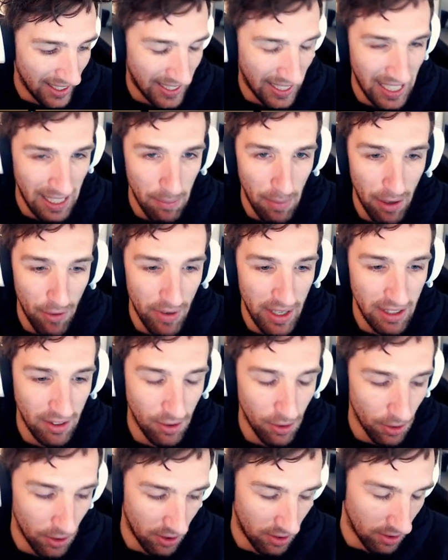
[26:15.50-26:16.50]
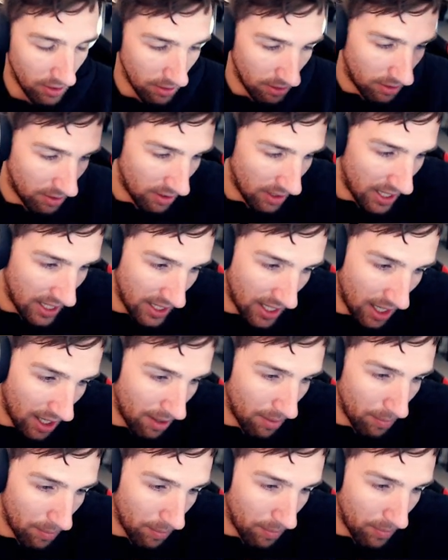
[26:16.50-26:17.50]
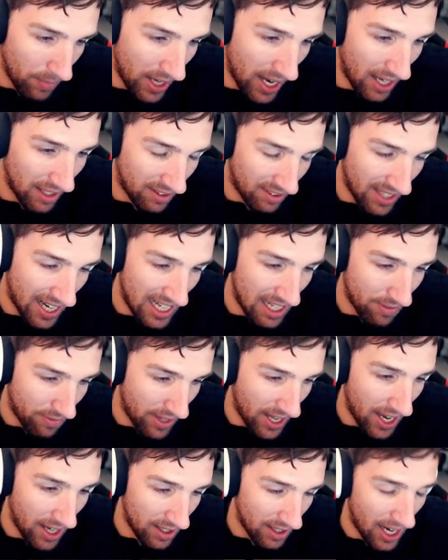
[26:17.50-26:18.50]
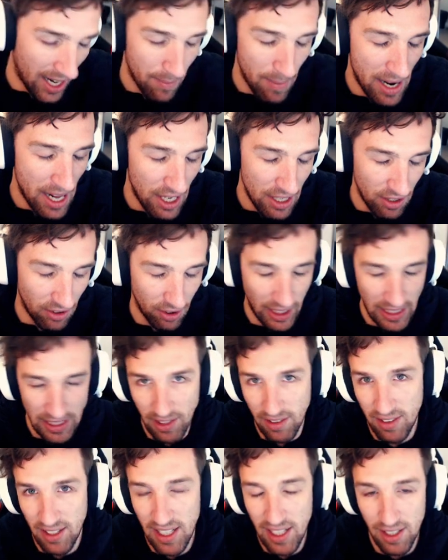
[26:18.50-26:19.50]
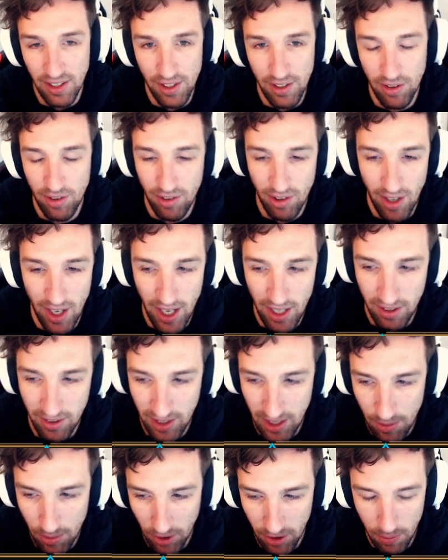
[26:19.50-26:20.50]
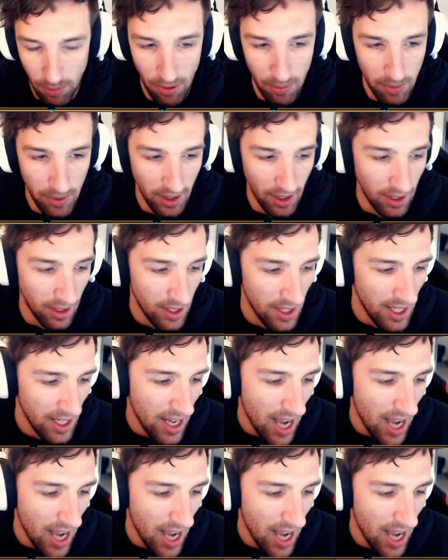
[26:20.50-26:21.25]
getting my resources. And um, outside of that, I mainly just look at the tier list, try right? I see what's popular.